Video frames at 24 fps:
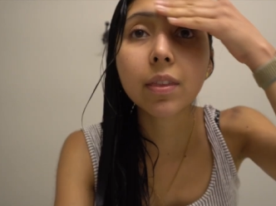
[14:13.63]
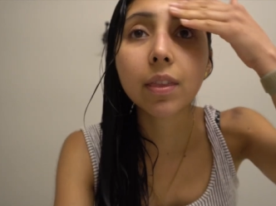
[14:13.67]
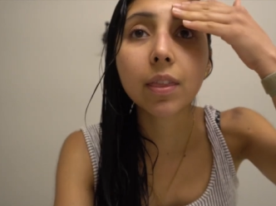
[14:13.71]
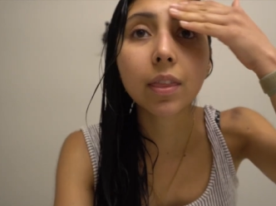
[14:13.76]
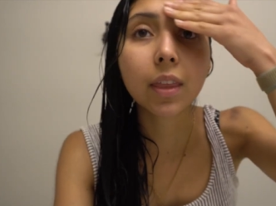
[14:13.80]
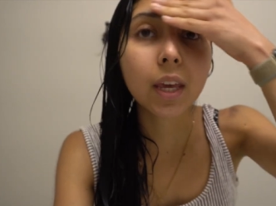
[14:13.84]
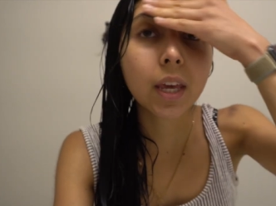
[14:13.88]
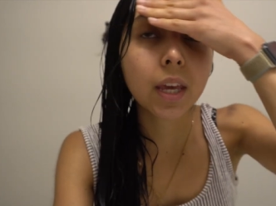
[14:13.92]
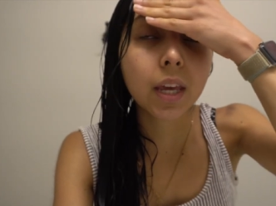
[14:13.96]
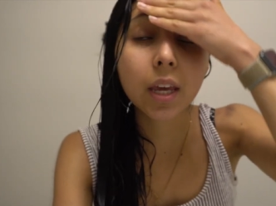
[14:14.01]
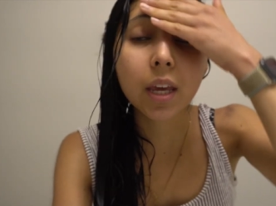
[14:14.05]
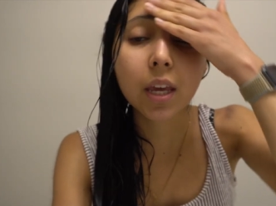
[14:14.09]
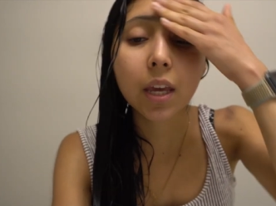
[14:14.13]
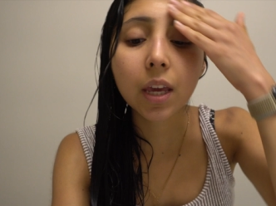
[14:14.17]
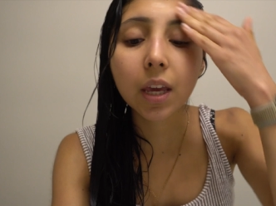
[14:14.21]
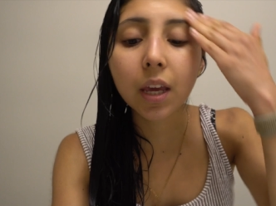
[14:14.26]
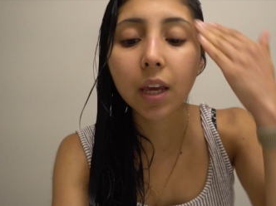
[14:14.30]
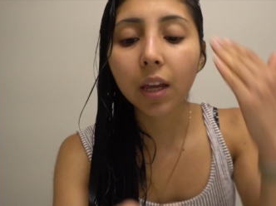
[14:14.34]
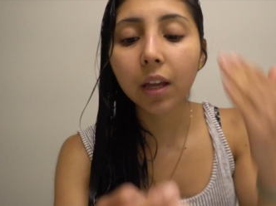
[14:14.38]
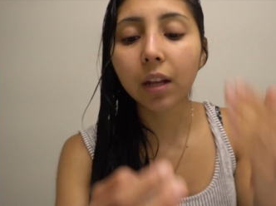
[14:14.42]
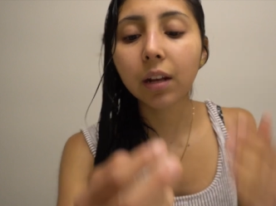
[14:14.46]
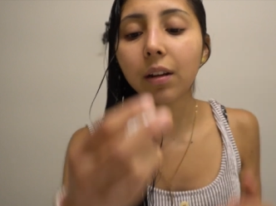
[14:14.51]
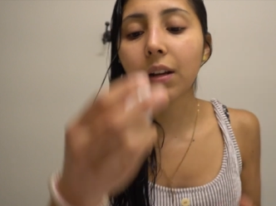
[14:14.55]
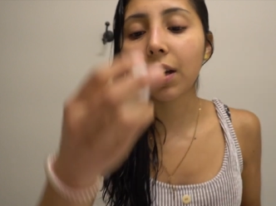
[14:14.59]

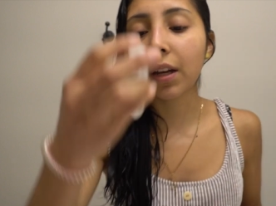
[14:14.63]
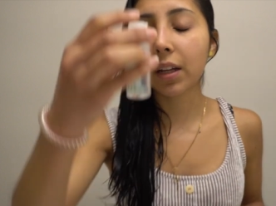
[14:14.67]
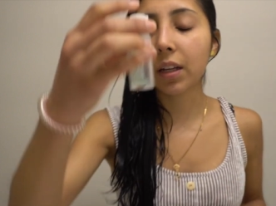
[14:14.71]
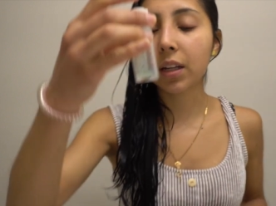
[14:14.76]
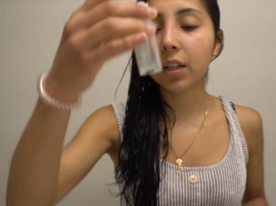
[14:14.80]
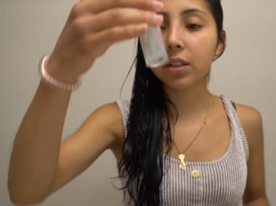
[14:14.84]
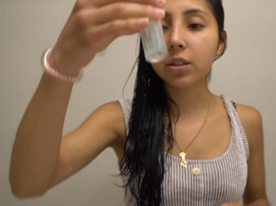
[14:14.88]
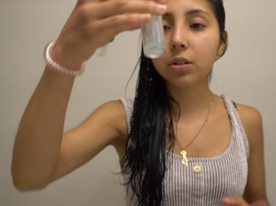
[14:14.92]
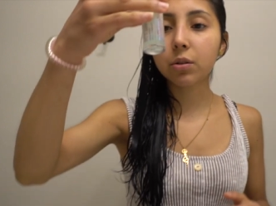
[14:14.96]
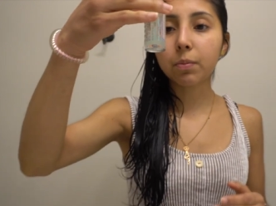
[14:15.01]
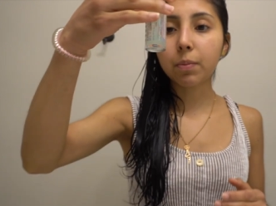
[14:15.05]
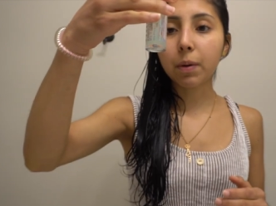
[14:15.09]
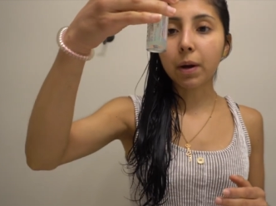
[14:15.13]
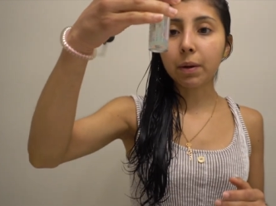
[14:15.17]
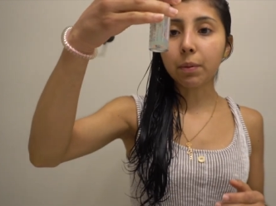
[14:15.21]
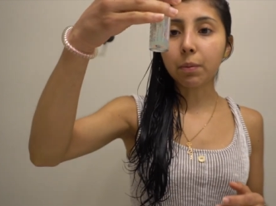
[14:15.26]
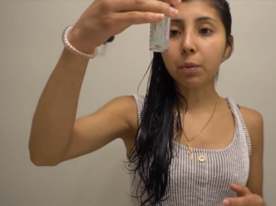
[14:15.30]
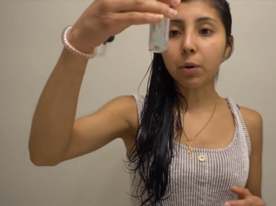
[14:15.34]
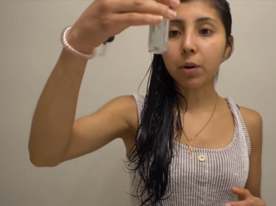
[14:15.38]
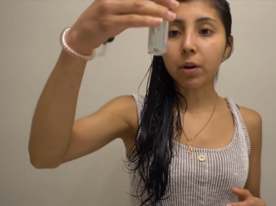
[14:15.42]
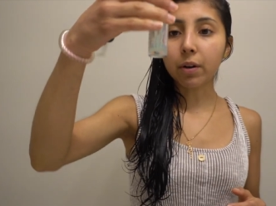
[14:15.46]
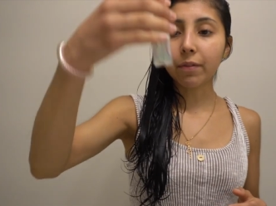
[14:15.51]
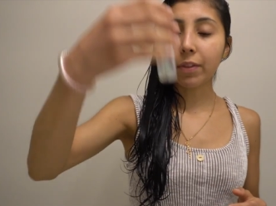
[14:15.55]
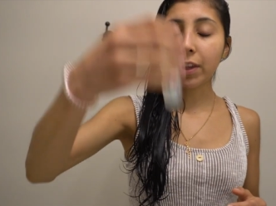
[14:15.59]
thinking I need to buy
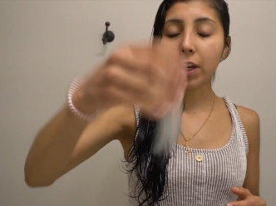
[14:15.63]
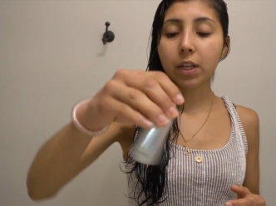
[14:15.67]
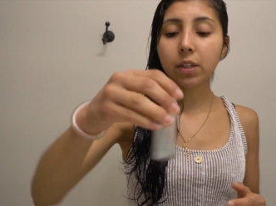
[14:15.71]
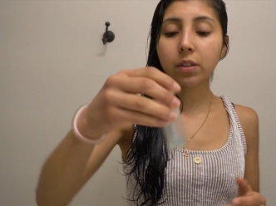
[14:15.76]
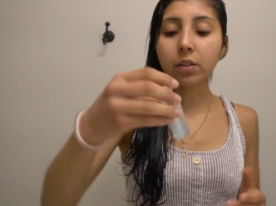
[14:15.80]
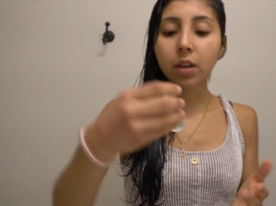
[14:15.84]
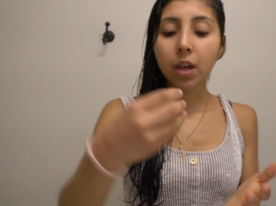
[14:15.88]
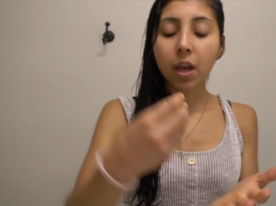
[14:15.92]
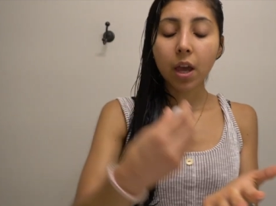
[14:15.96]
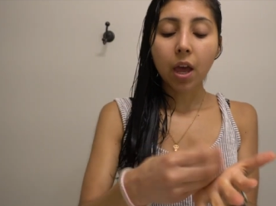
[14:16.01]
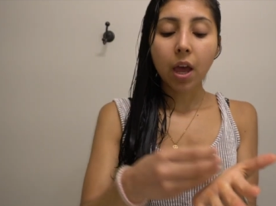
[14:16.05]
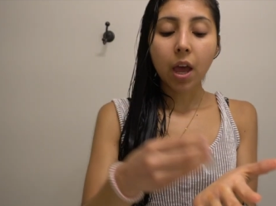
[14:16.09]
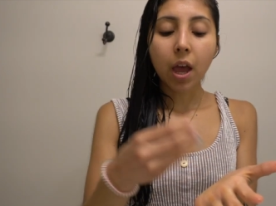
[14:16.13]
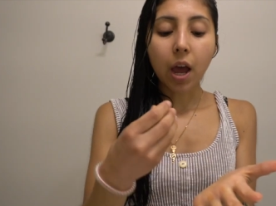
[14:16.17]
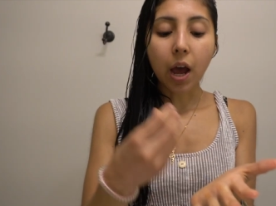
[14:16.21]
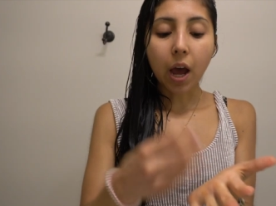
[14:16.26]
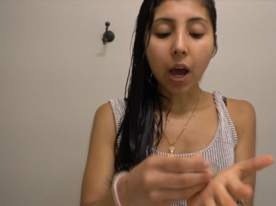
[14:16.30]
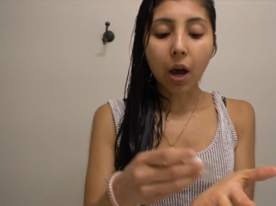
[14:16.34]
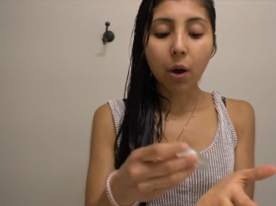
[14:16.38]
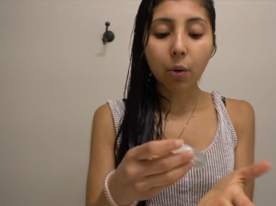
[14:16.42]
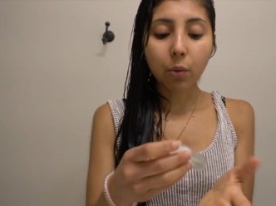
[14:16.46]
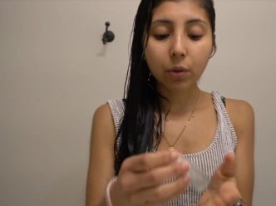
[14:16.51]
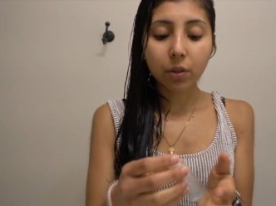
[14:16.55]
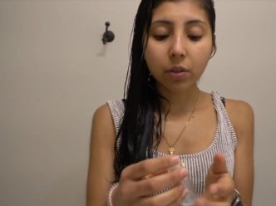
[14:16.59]
more of this.
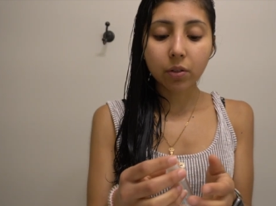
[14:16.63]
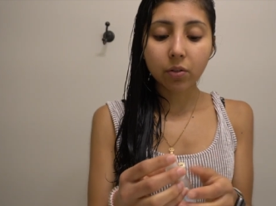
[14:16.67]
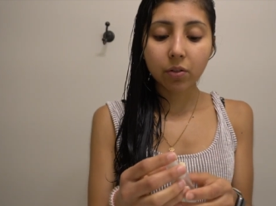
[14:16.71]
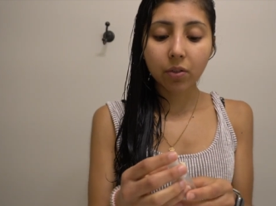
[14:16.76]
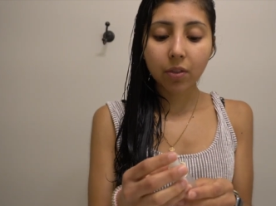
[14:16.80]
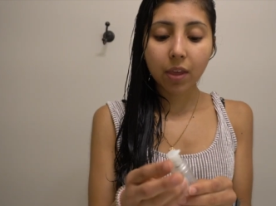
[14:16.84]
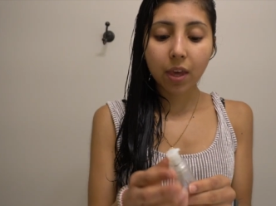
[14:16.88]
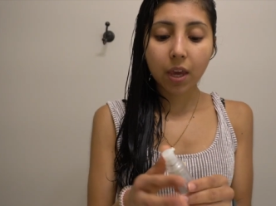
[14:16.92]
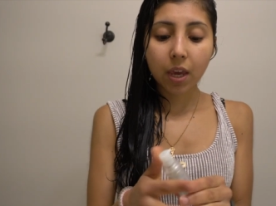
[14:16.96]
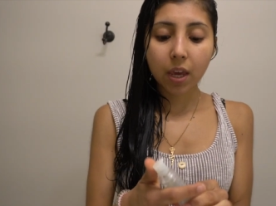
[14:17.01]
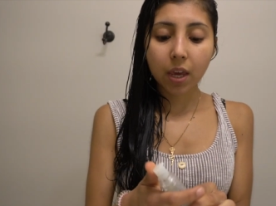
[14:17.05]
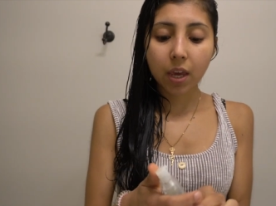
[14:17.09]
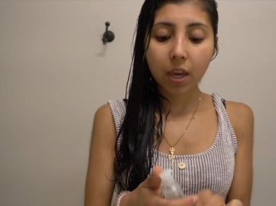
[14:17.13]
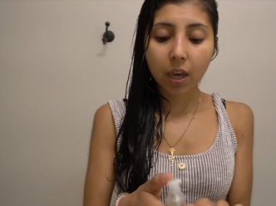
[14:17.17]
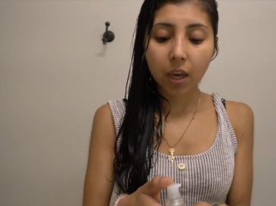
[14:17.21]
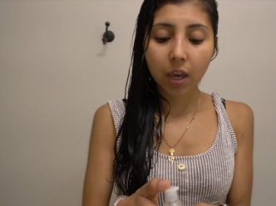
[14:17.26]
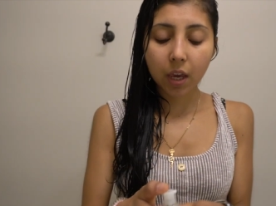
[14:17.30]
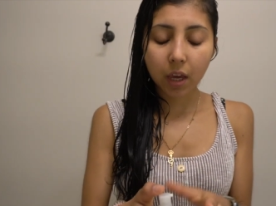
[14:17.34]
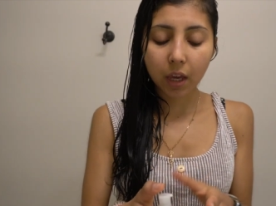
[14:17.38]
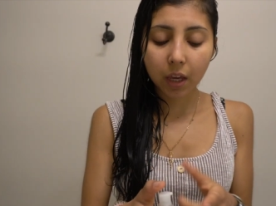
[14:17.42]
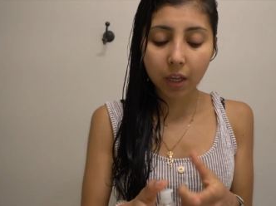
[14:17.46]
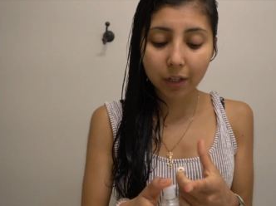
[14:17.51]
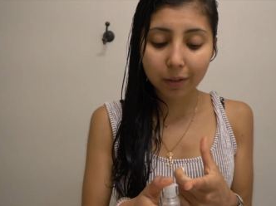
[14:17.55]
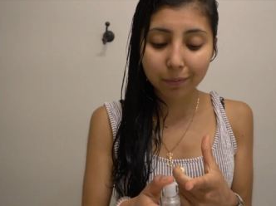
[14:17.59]
I was
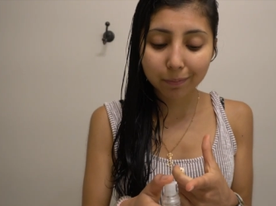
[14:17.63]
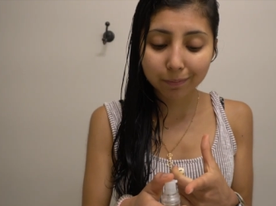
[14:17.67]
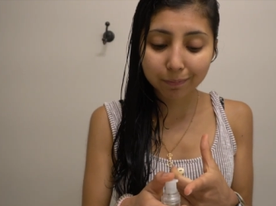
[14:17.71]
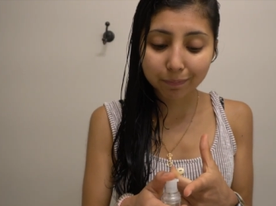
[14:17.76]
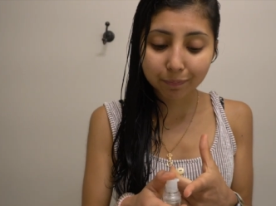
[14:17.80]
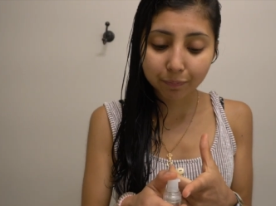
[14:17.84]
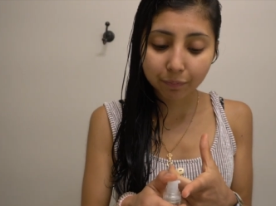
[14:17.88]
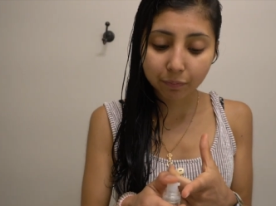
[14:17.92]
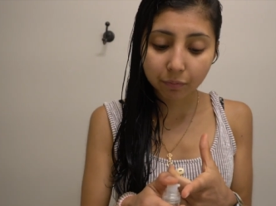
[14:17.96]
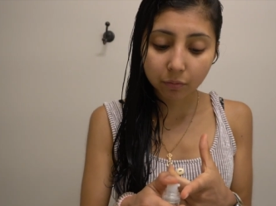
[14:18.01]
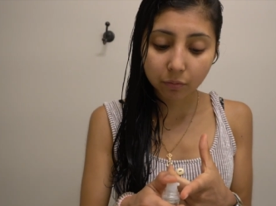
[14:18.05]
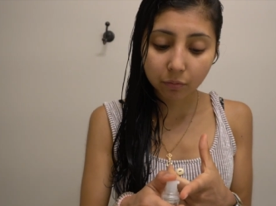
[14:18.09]
thinking